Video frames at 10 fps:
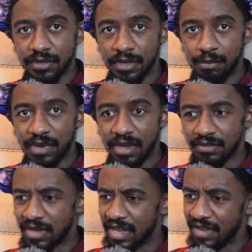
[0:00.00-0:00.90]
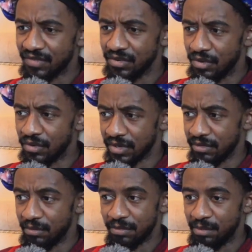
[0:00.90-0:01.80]
Now, I haven't got
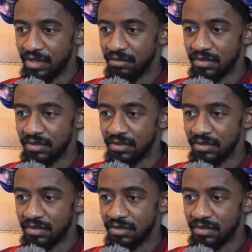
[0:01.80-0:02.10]
it with me